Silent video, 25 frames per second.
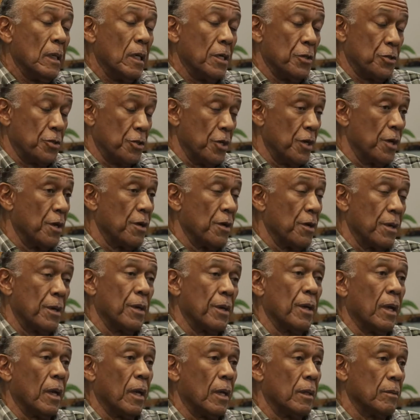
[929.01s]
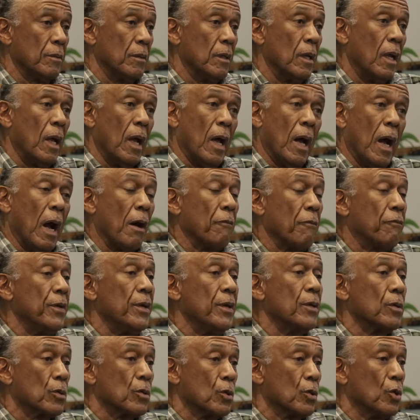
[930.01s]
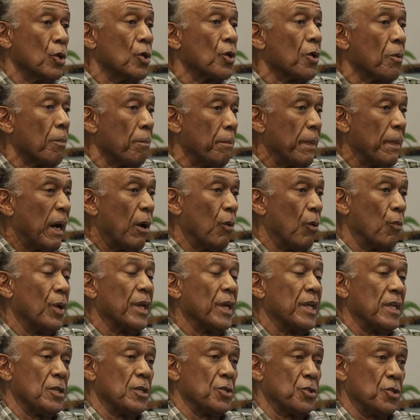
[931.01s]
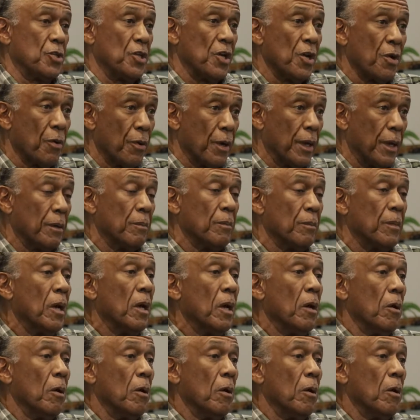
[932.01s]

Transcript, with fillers: uh, share it, and I feel good about what he's sharing.